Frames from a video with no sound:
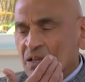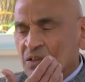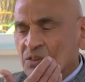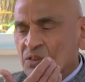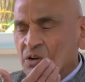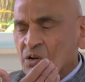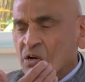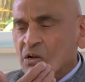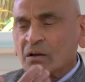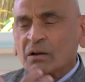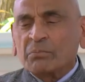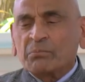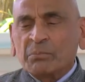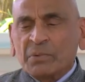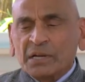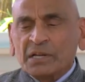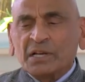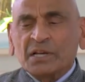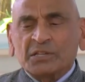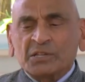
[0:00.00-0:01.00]
There are
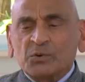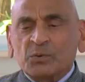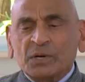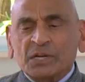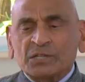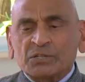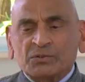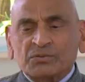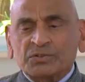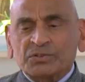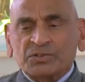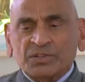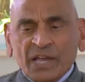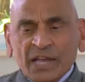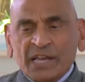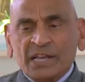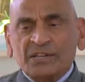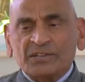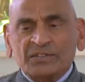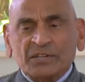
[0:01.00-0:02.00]
many other ways of
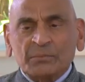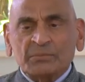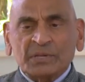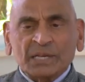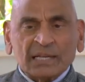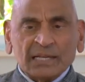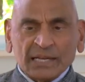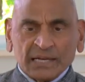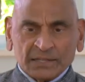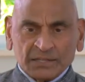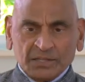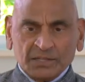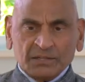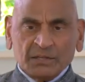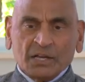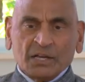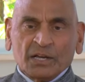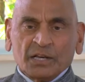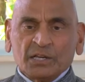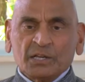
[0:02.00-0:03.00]
saying something like this.
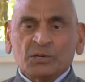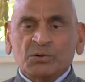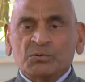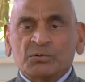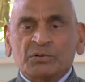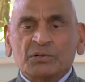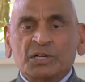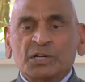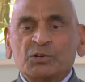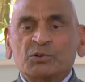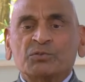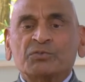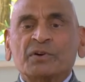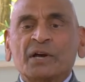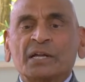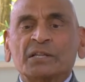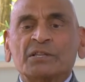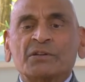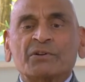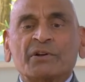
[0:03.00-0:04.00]
You need to
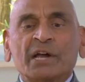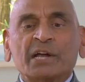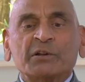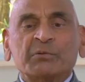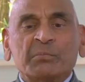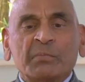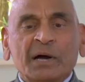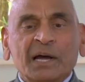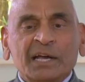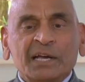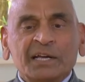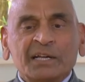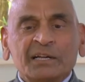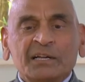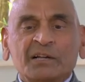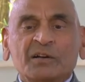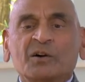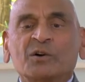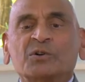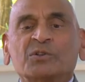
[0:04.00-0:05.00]
find the right
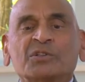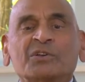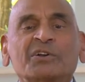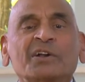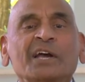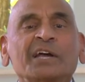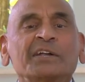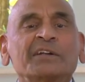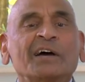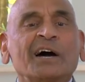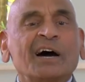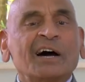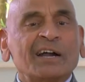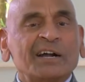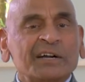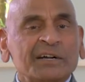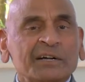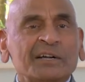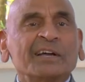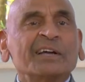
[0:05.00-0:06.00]
mind or the right
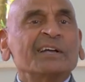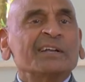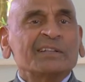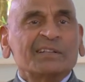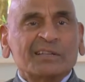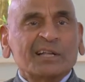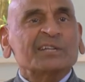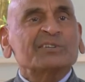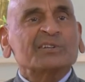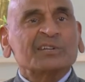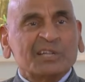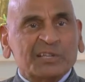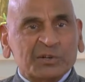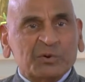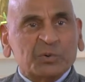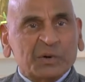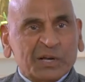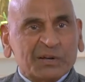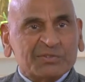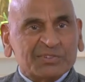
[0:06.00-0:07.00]
heart. That's another
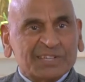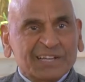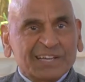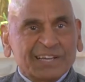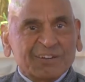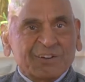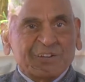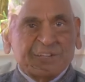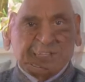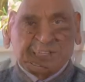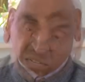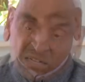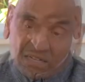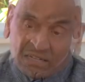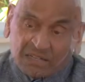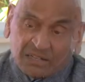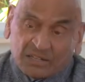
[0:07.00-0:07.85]
way of saying all this.